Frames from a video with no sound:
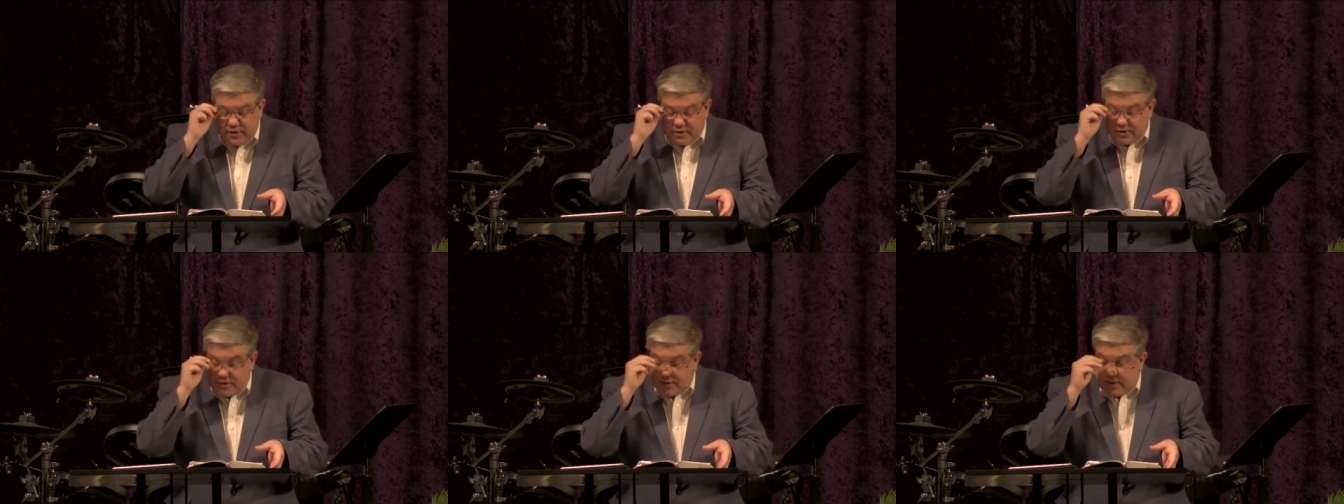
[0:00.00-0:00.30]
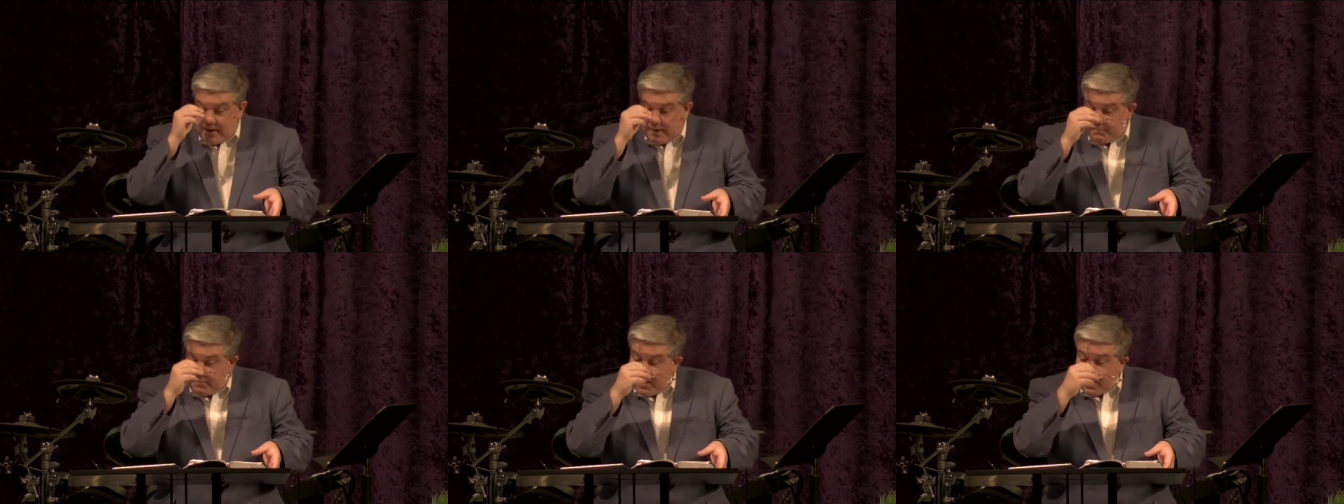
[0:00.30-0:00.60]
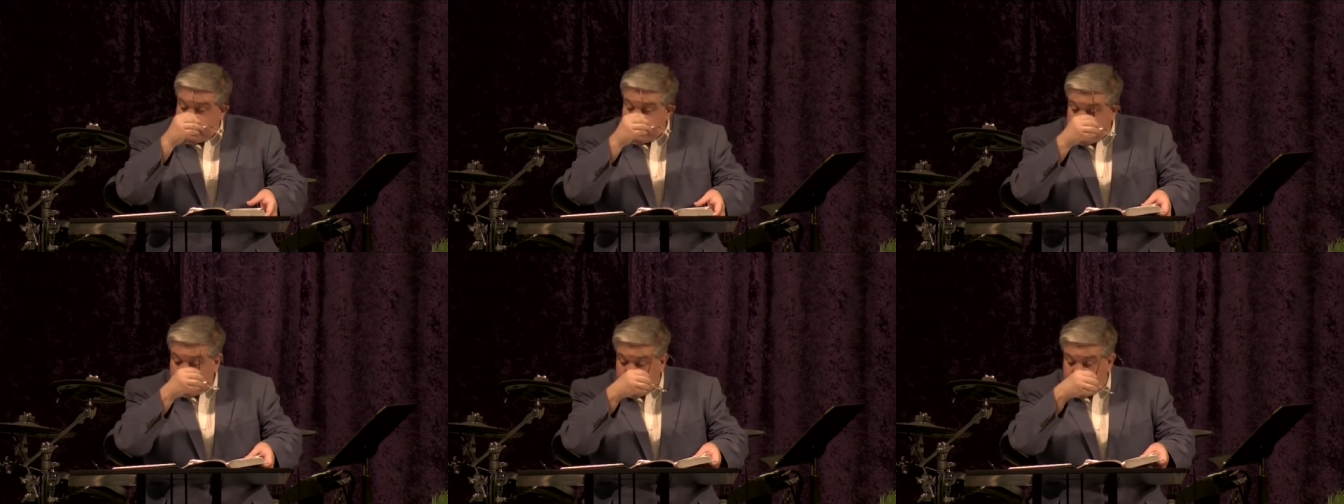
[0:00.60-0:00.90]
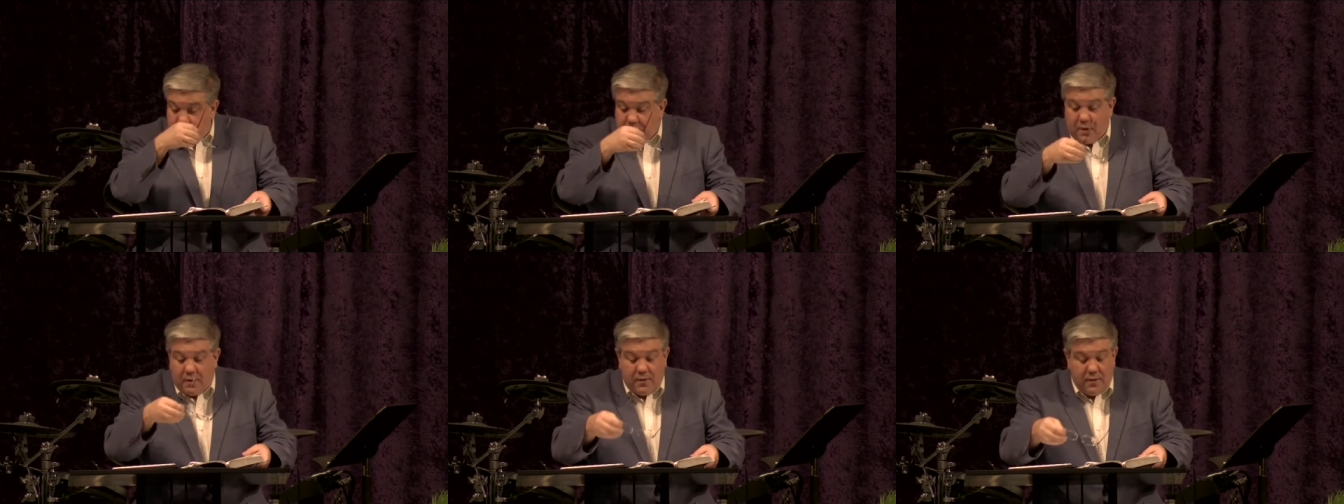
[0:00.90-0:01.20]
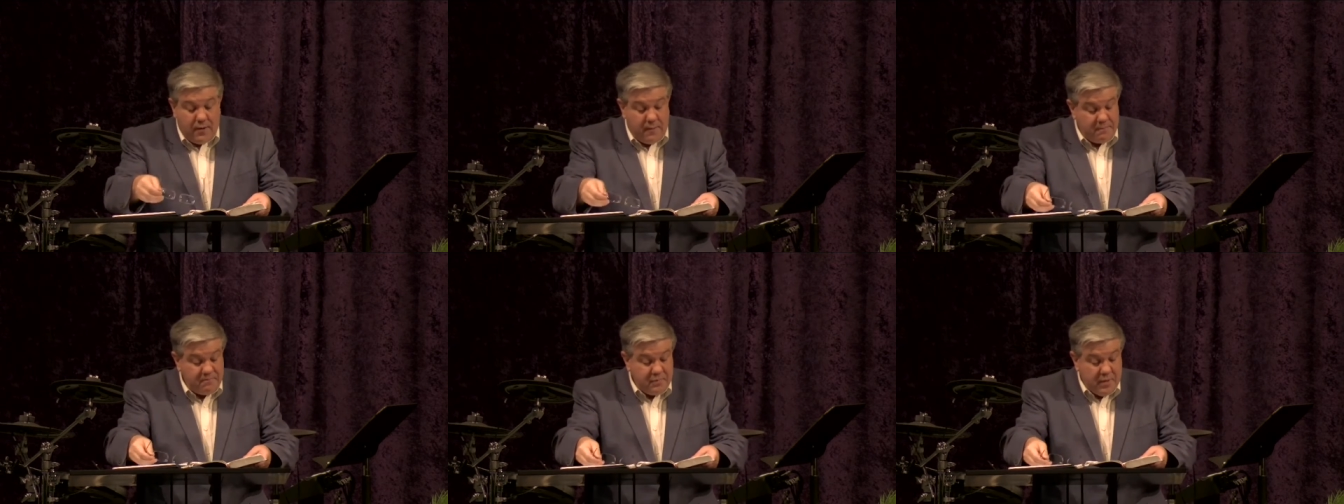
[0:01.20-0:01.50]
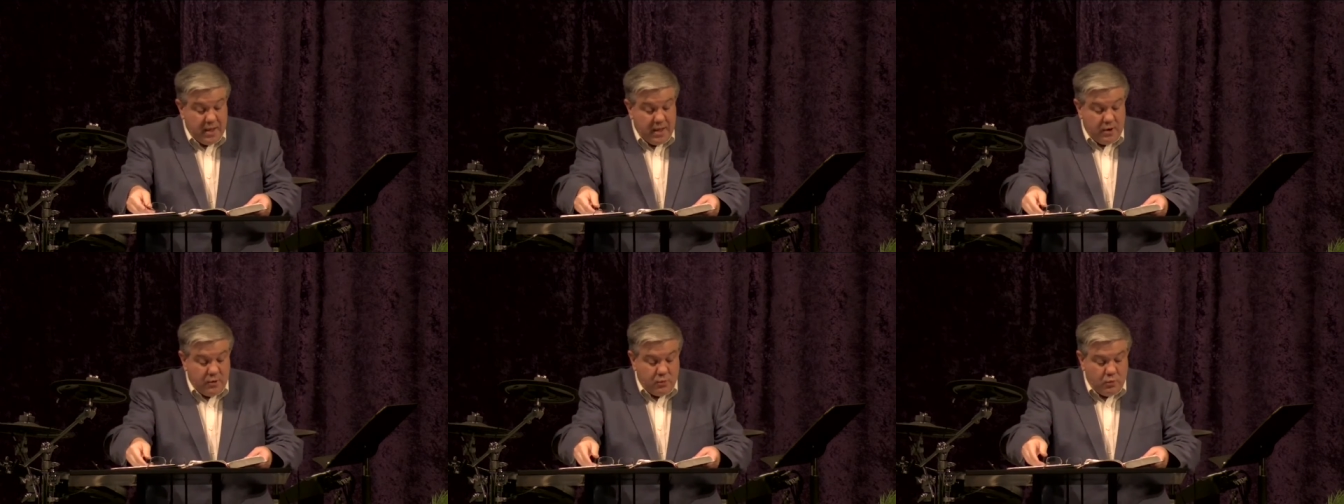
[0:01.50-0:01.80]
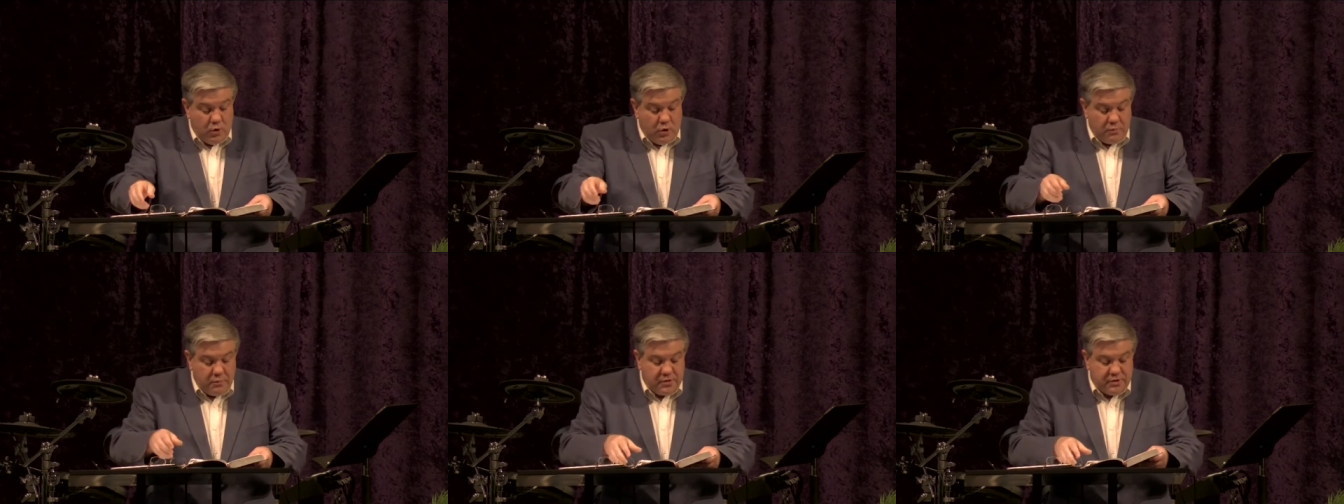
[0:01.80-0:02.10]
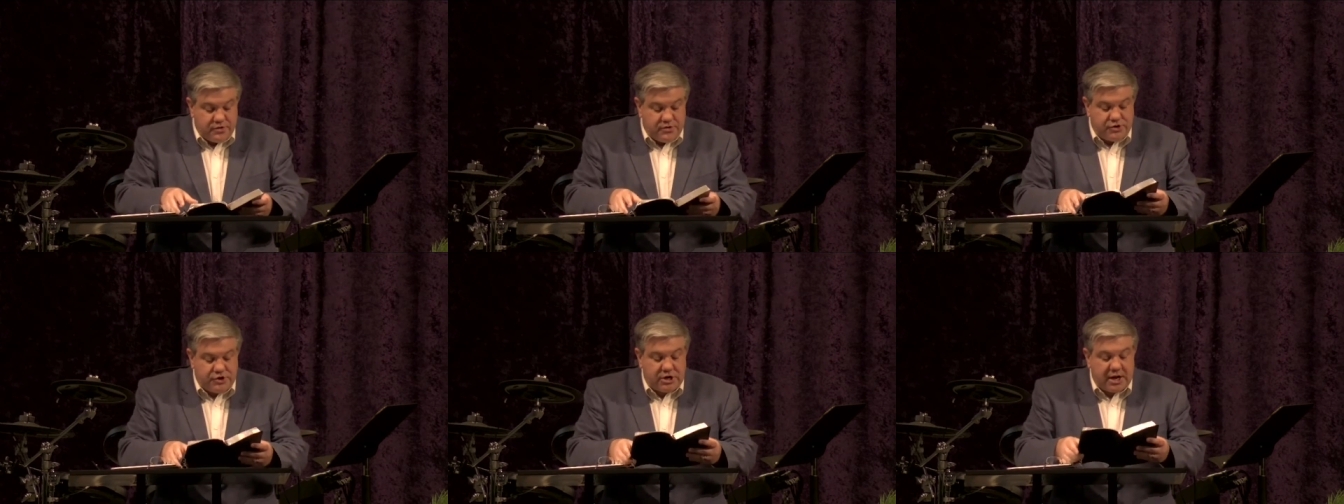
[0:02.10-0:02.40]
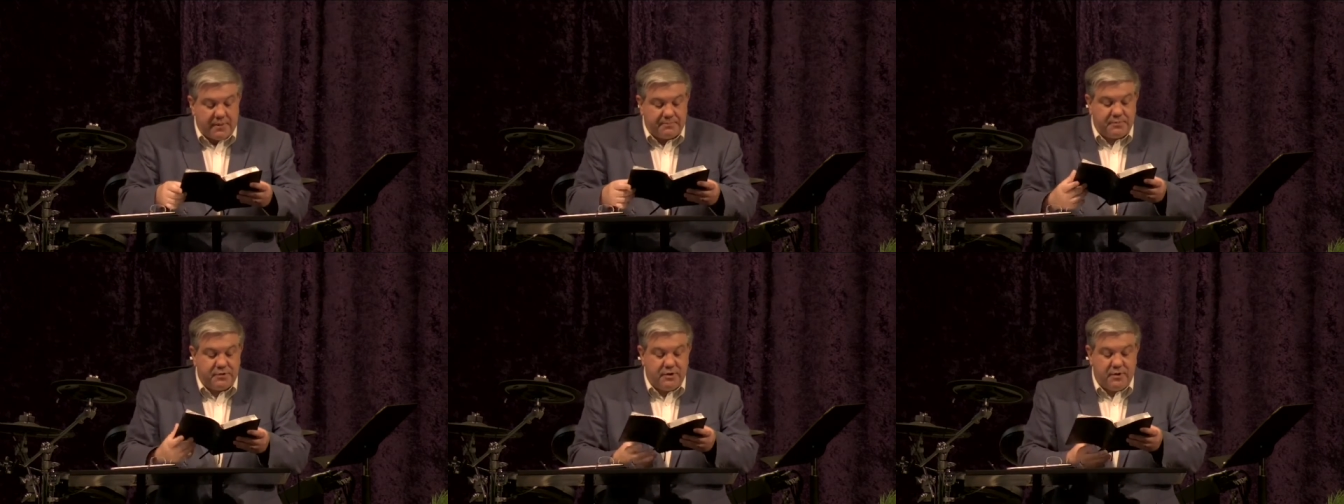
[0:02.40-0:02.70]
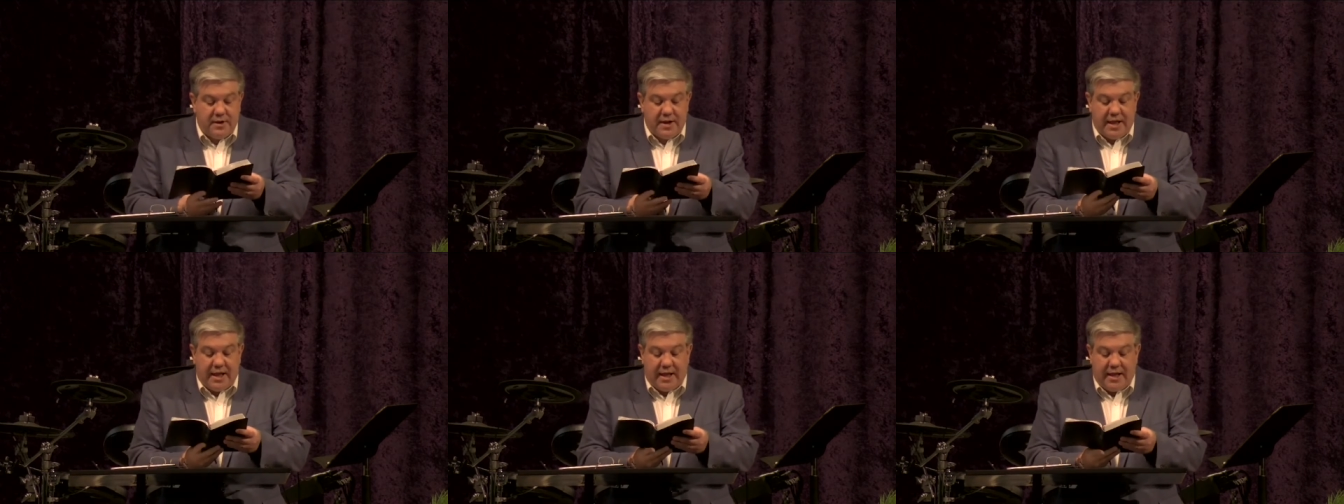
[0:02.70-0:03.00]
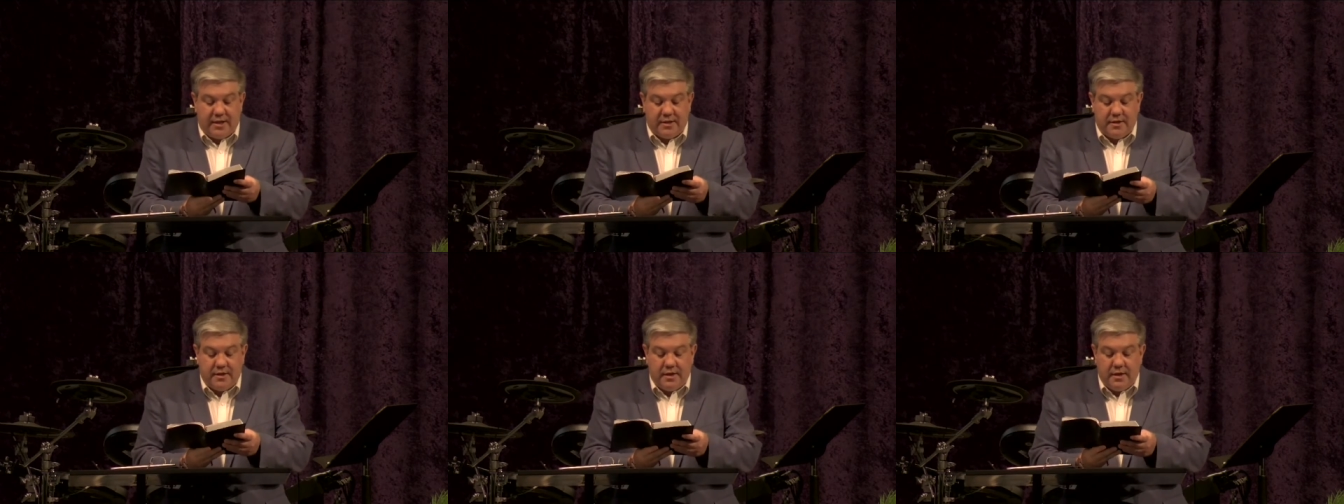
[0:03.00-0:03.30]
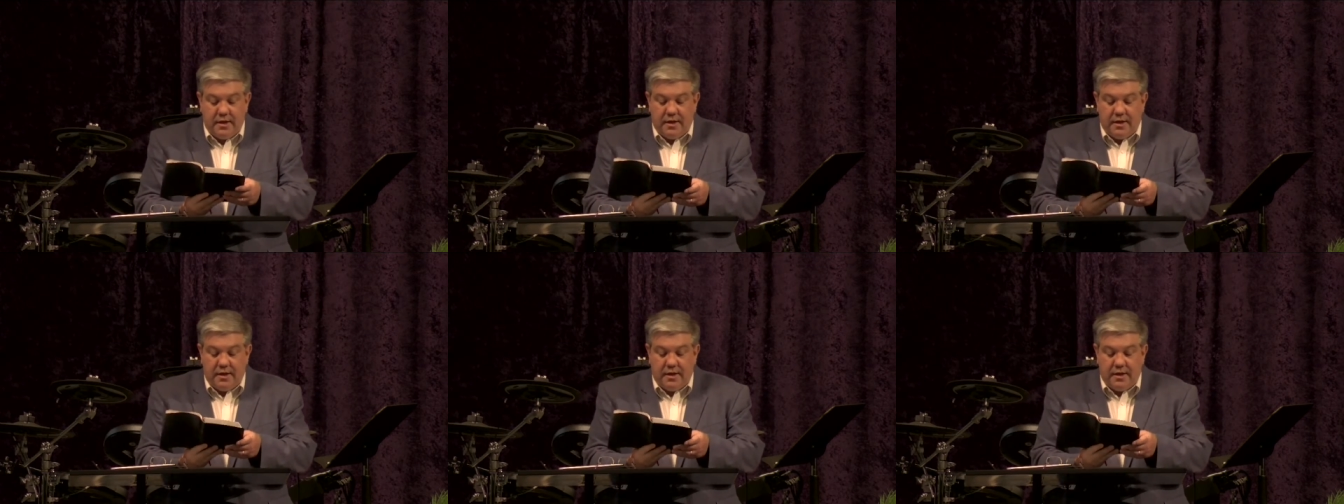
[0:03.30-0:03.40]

This is the Apostle Paul, Romans chapter 8.